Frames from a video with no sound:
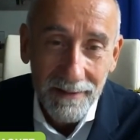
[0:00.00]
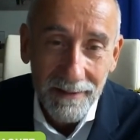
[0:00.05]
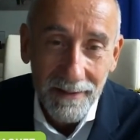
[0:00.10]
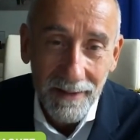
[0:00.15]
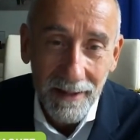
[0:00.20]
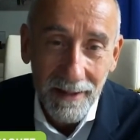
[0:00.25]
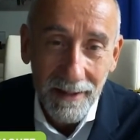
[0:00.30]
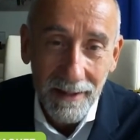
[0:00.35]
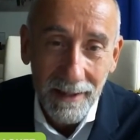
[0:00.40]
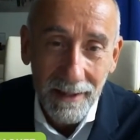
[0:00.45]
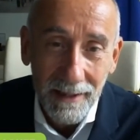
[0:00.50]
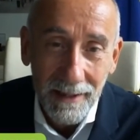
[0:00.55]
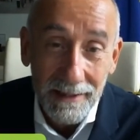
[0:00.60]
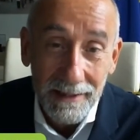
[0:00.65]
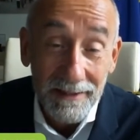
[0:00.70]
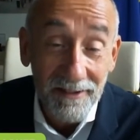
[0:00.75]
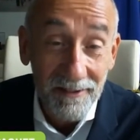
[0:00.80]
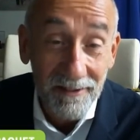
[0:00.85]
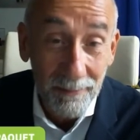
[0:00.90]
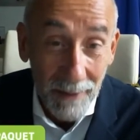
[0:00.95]
These
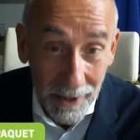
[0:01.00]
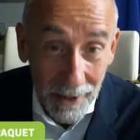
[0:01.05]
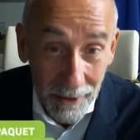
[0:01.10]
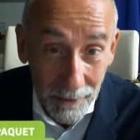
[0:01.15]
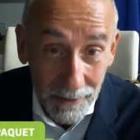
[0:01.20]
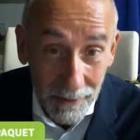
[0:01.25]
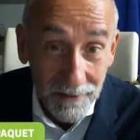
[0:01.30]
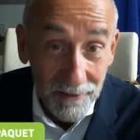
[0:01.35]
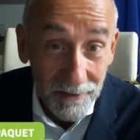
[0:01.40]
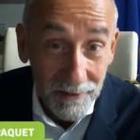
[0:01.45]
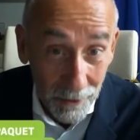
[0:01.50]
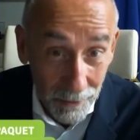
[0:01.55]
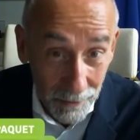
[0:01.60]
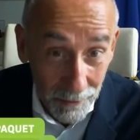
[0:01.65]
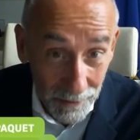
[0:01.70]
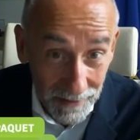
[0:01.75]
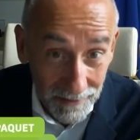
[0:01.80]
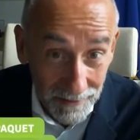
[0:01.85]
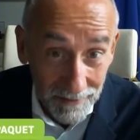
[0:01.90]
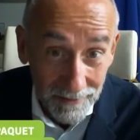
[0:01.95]
are inspiring
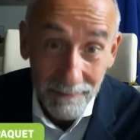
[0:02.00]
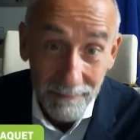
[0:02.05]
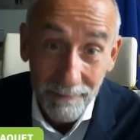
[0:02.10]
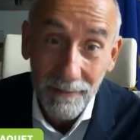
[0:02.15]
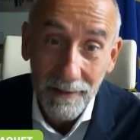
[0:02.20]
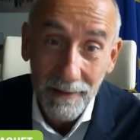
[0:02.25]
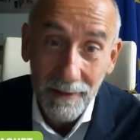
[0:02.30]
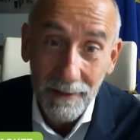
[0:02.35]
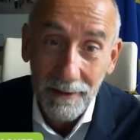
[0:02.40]
stories.